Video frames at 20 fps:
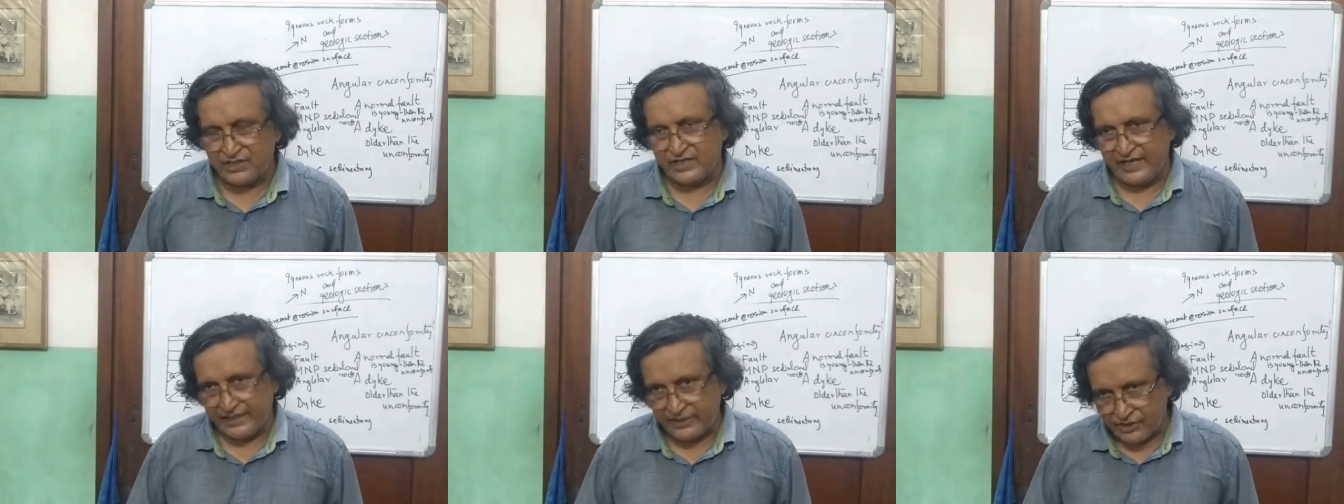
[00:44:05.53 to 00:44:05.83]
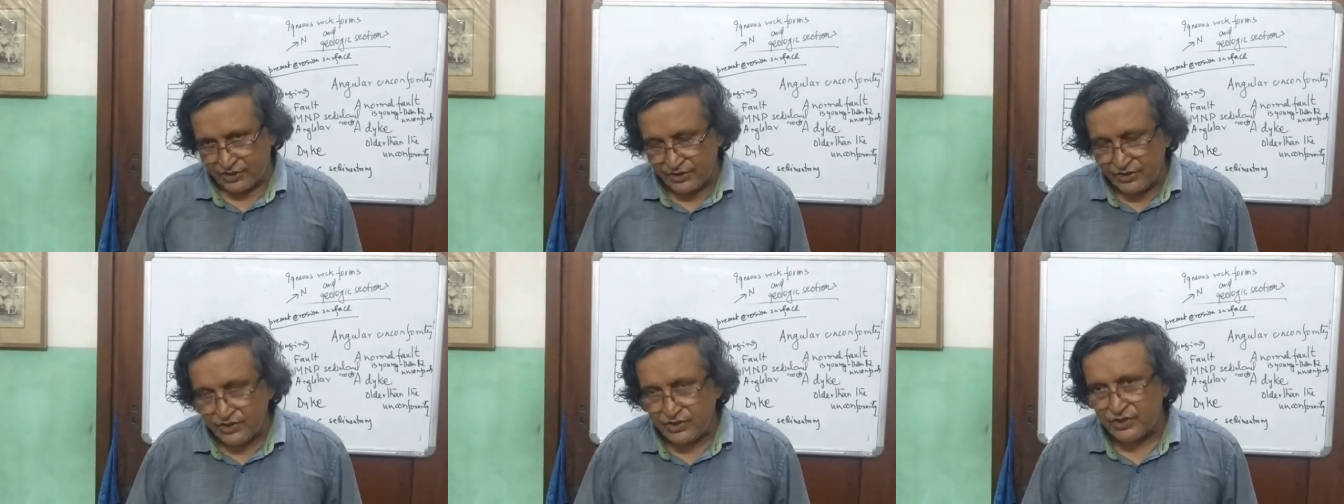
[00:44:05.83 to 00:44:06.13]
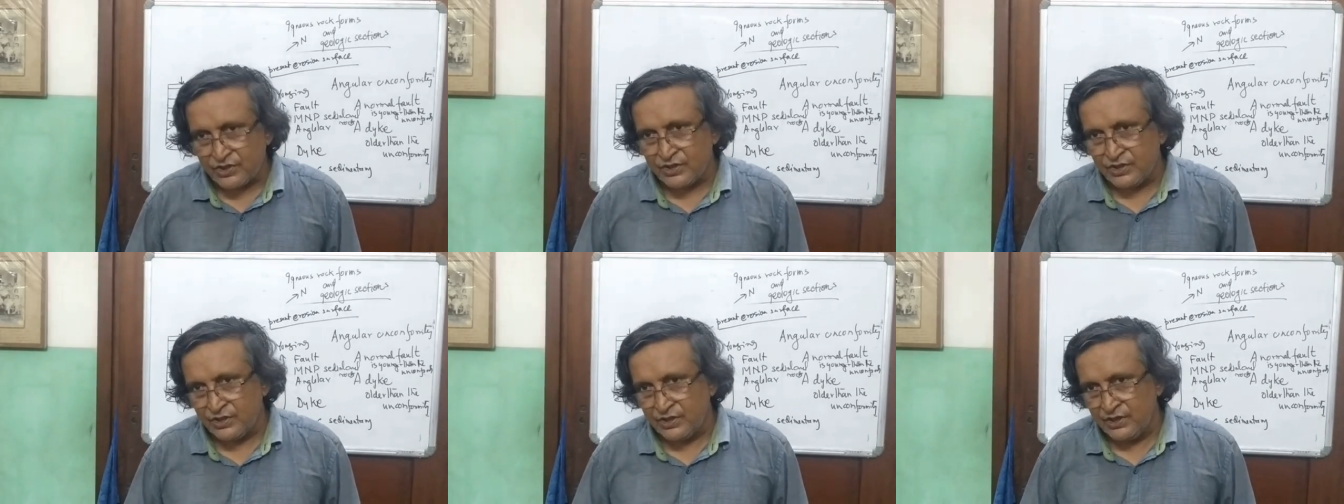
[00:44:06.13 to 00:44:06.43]

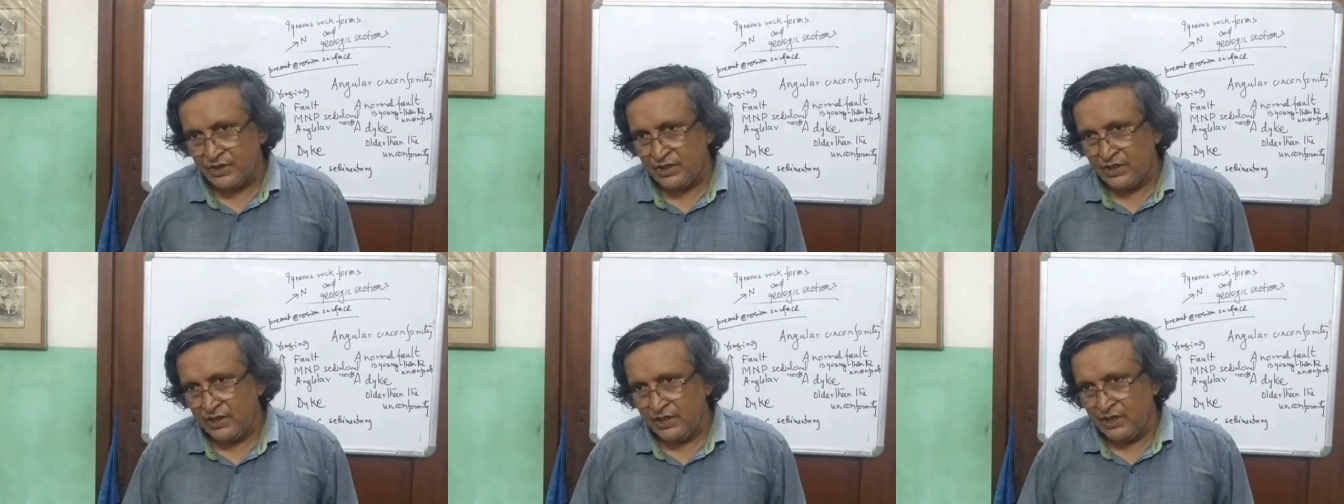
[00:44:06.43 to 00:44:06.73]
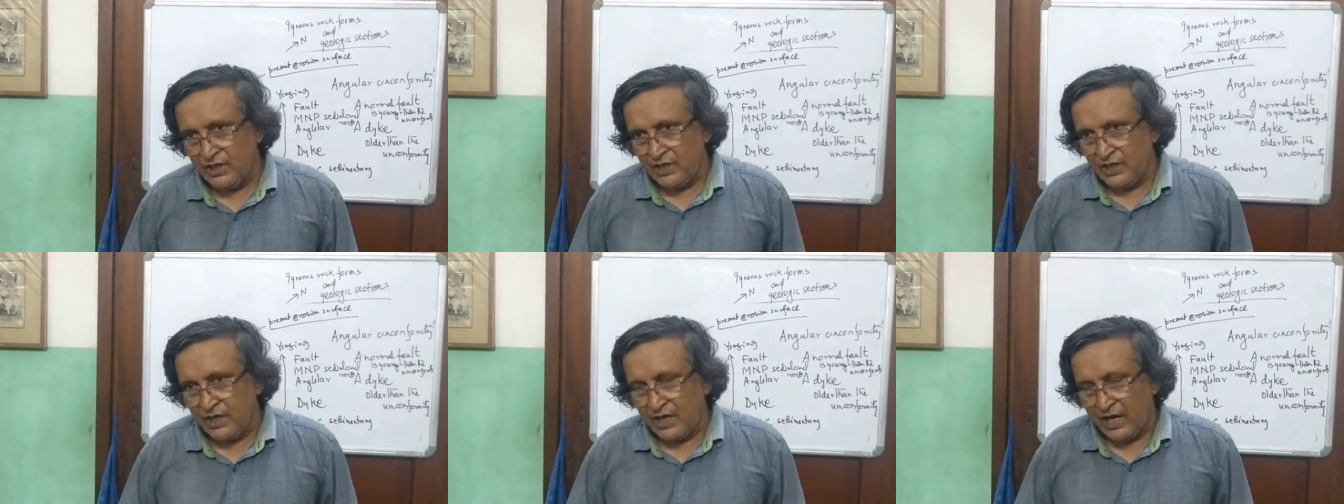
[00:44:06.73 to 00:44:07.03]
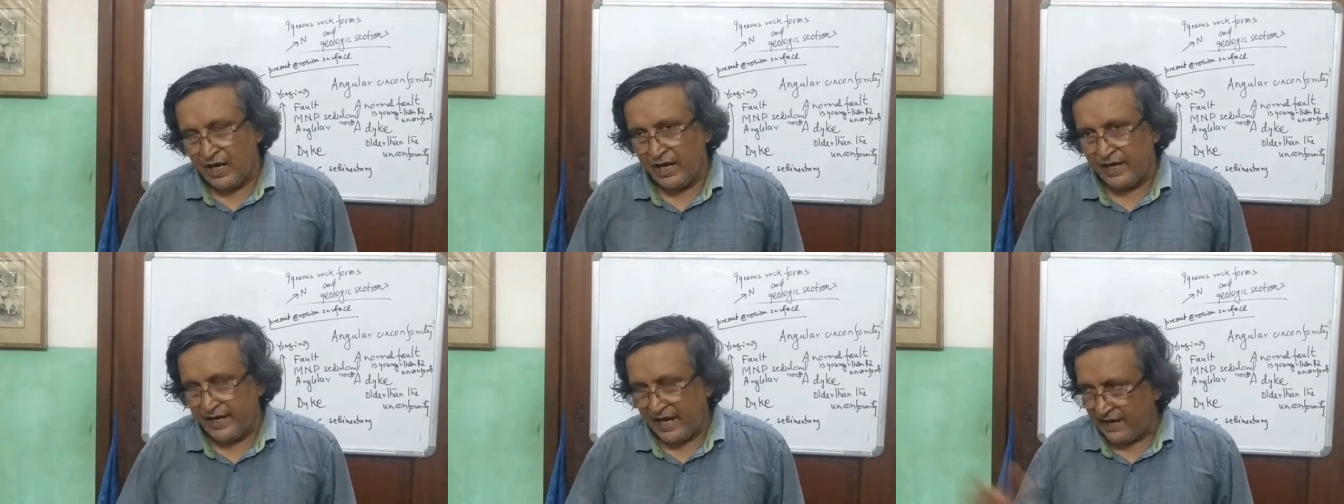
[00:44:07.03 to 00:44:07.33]
sections,
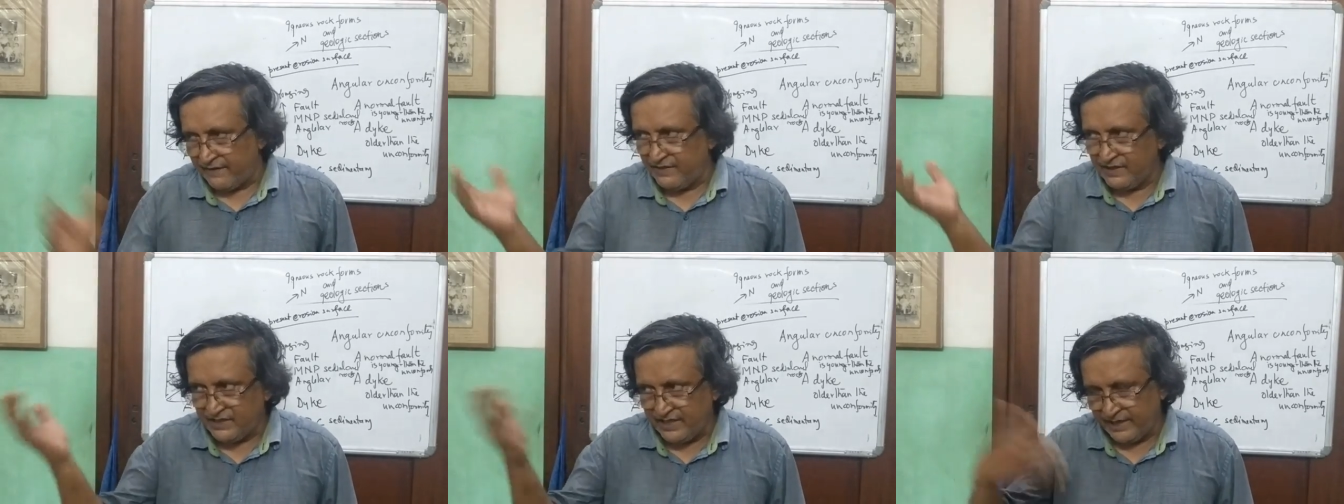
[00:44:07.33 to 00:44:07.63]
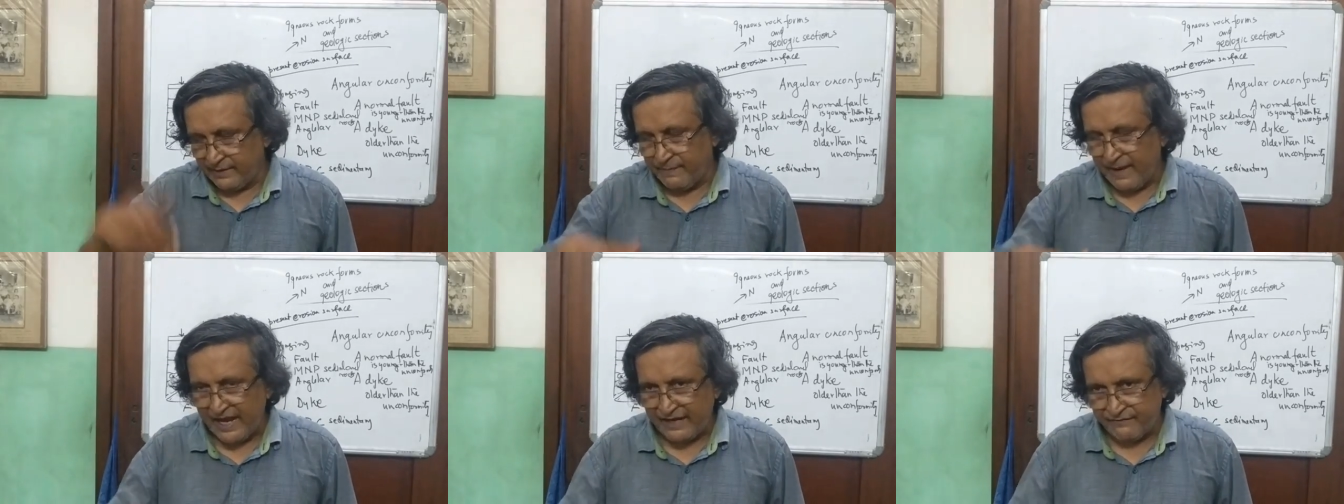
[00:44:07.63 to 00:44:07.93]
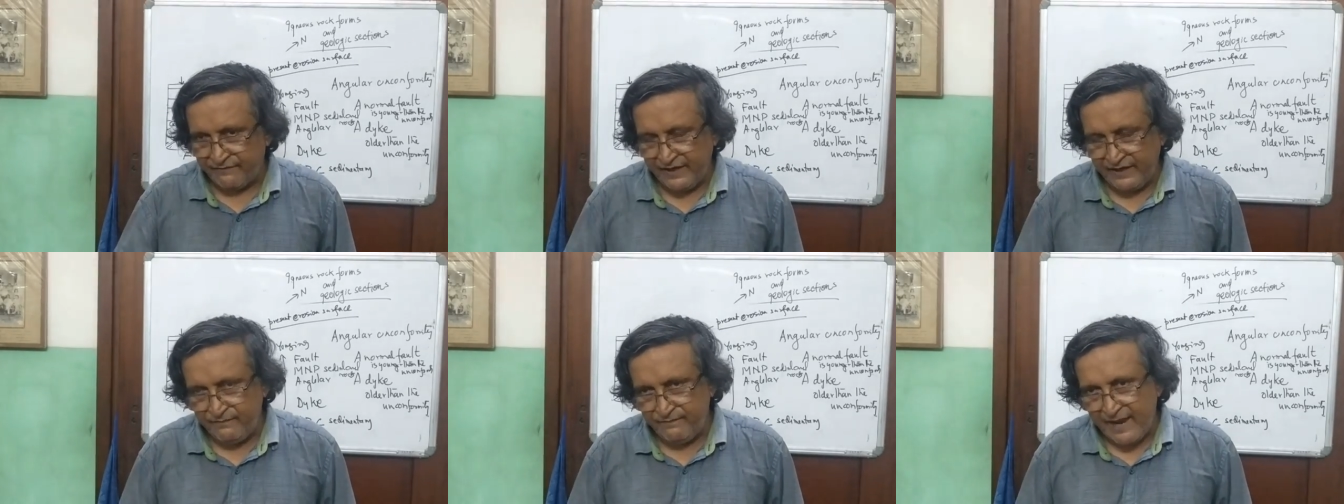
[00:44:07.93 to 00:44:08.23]
and I will take
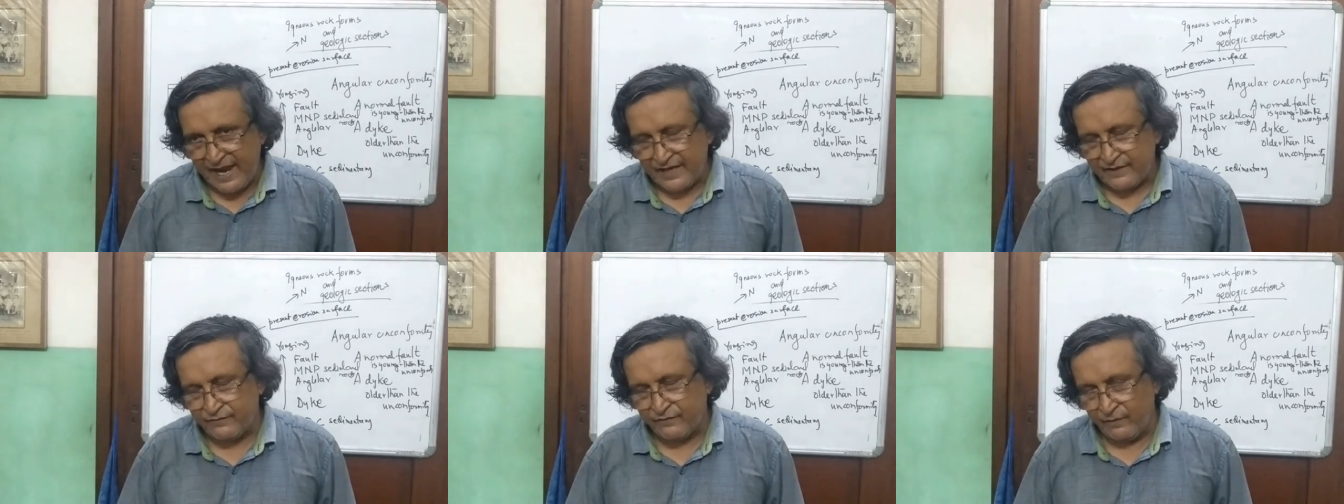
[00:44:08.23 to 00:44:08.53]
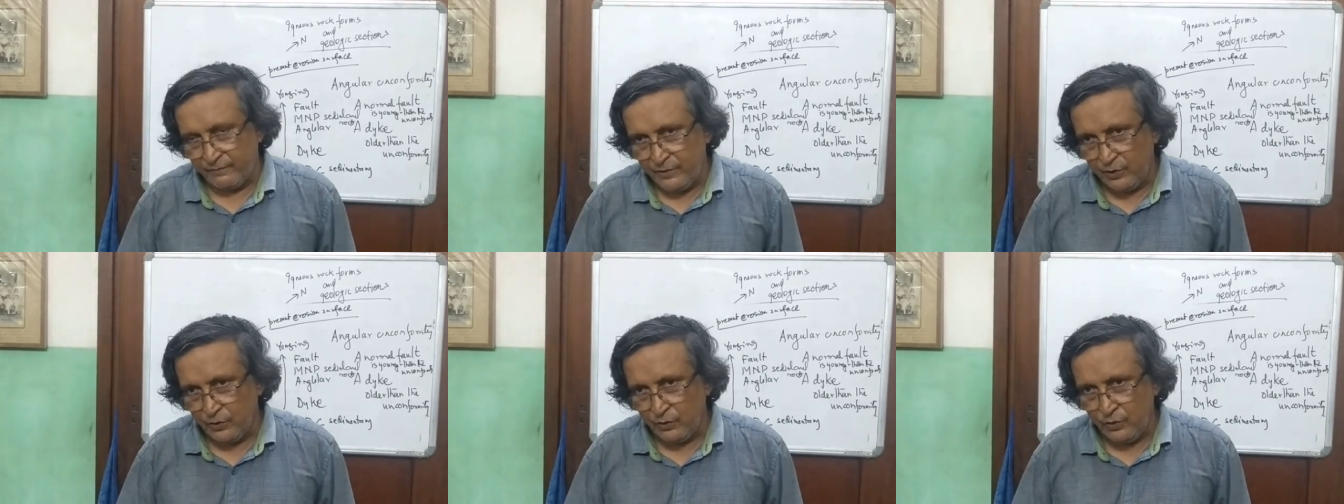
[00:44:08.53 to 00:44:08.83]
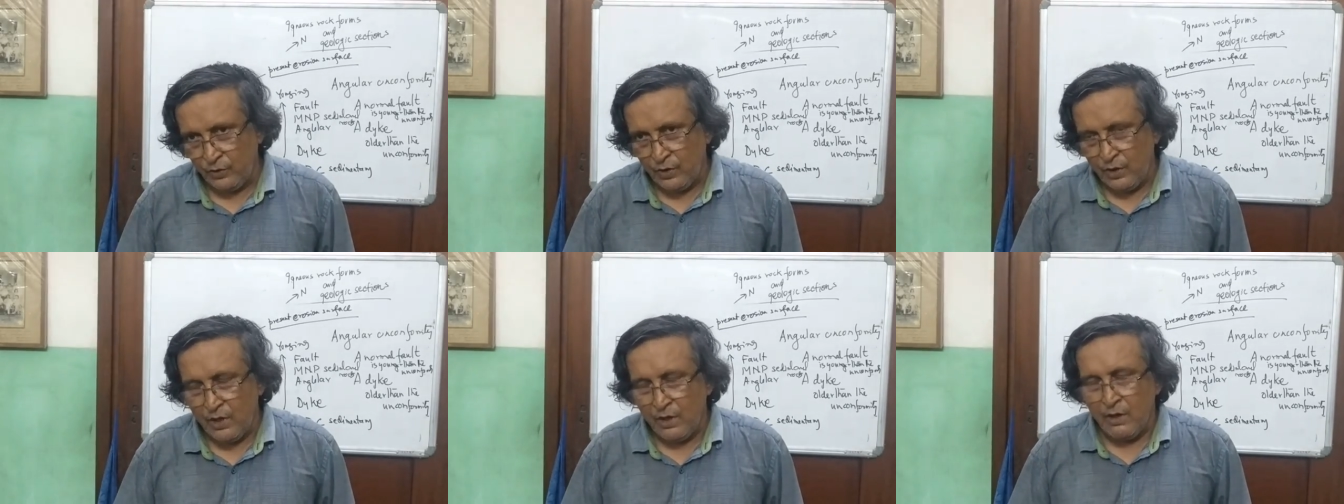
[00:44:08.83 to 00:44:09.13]
back feedback from you.